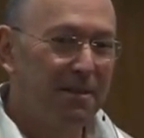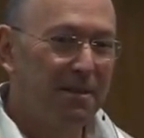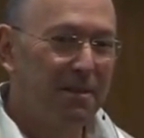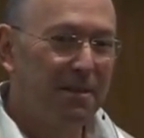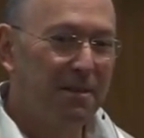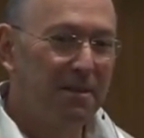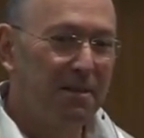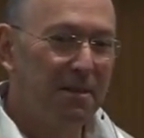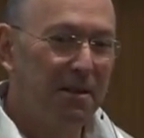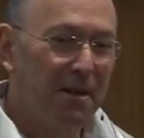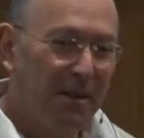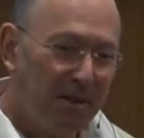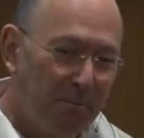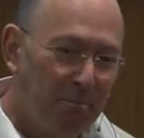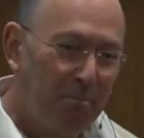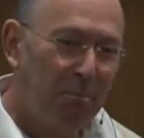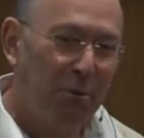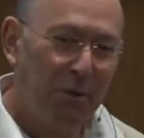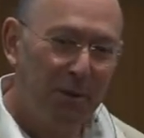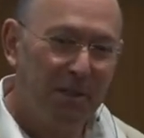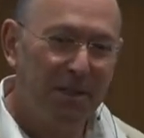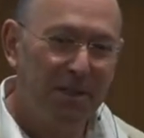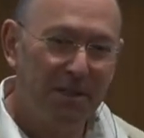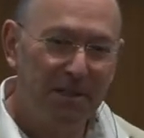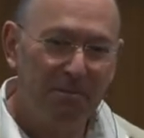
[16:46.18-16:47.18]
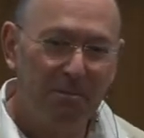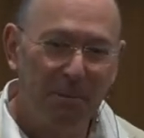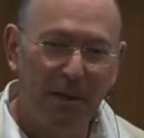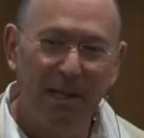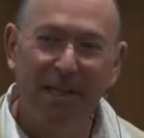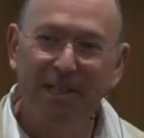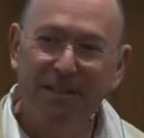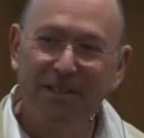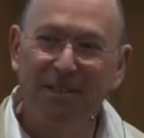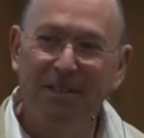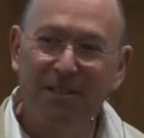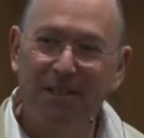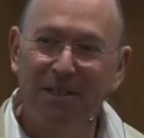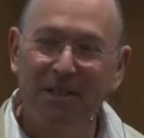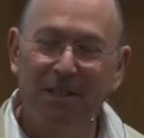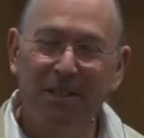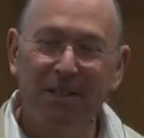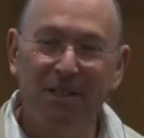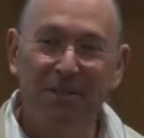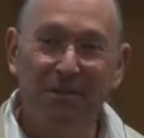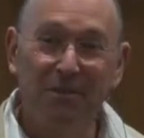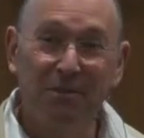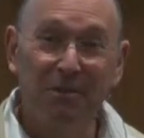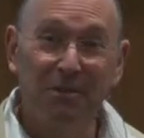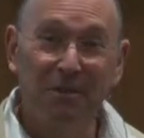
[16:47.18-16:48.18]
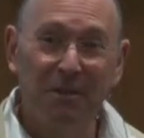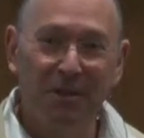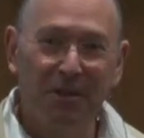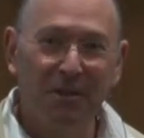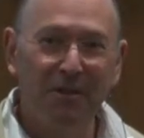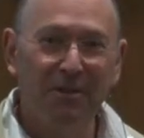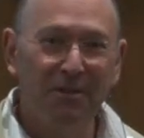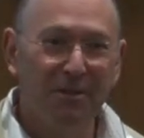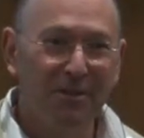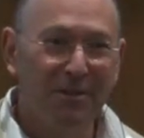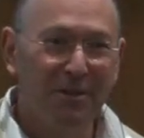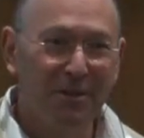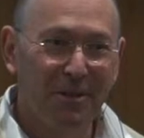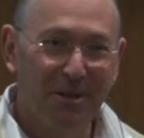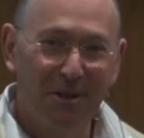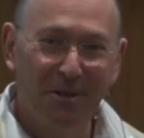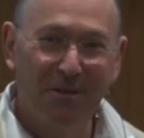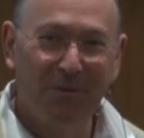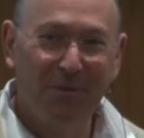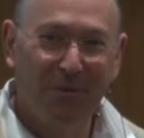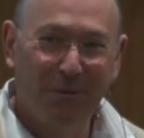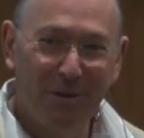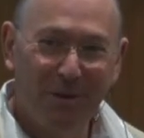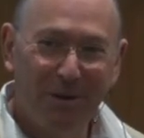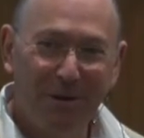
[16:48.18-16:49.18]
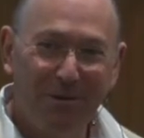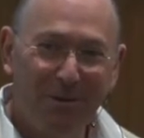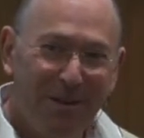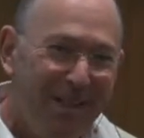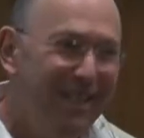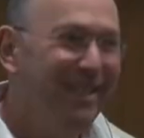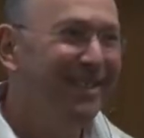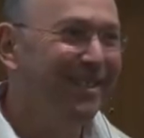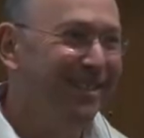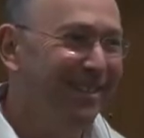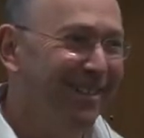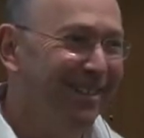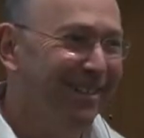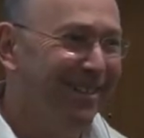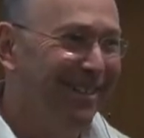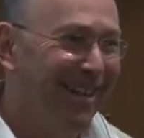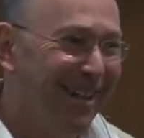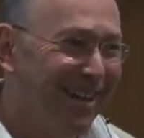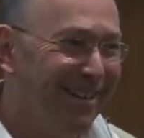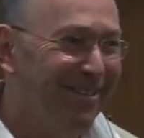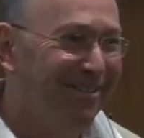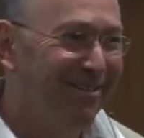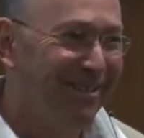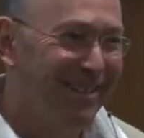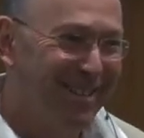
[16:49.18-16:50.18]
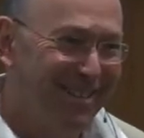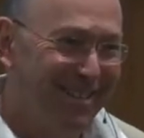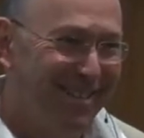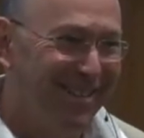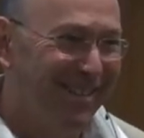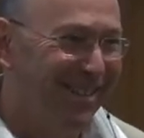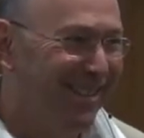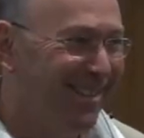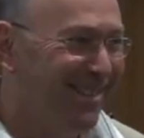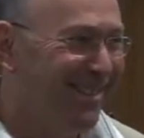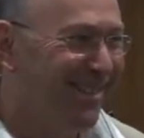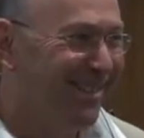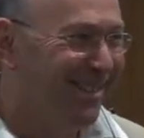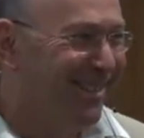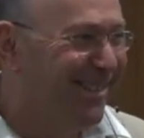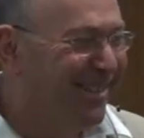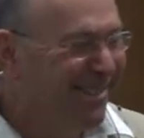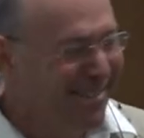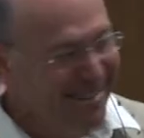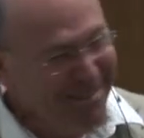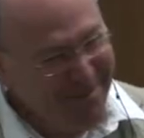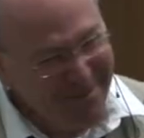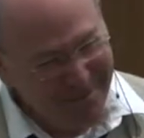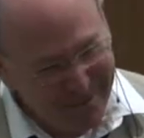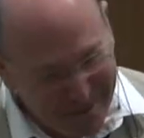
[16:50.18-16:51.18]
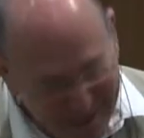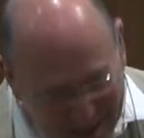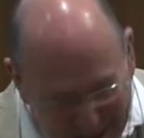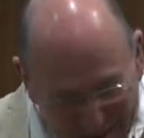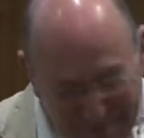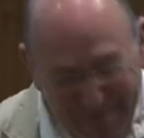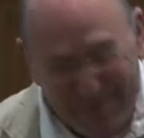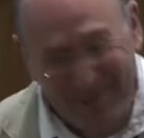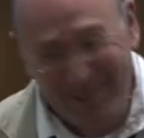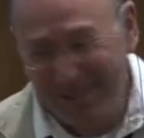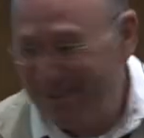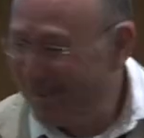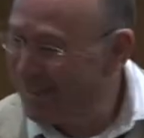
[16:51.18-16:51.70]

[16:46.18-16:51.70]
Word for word: God put biostatisticians on this earth for a reason, and that reason is for them to do the